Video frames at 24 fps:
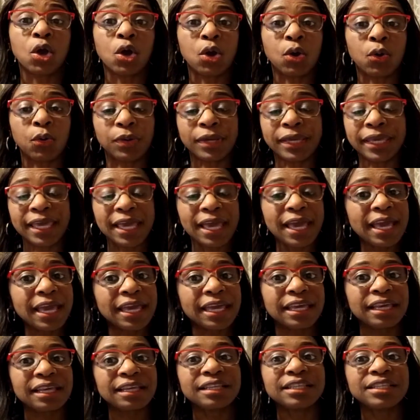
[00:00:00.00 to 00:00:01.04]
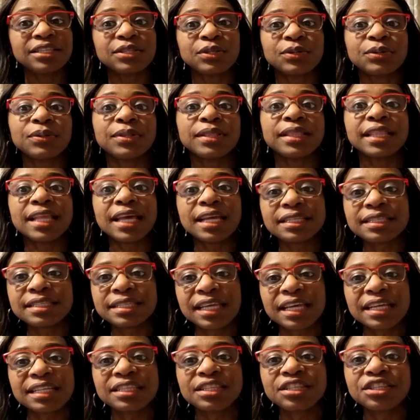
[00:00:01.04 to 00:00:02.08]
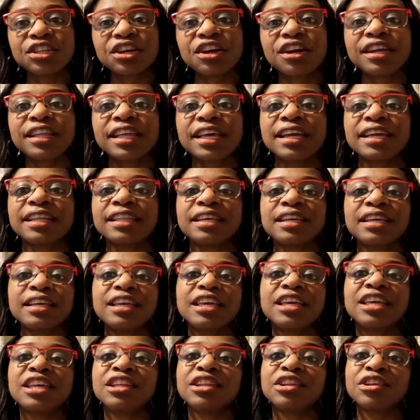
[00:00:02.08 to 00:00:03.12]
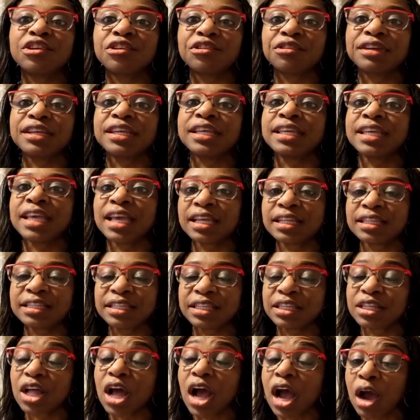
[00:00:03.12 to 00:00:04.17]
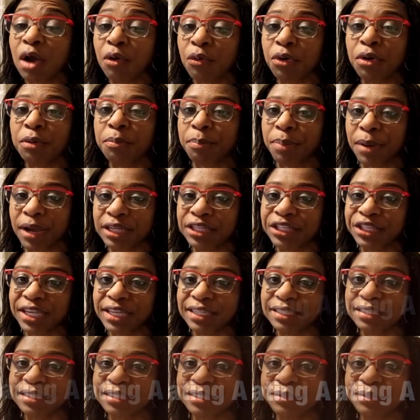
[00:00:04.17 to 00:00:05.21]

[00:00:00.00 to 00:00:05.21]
Okay, so let's get started in creating our budget.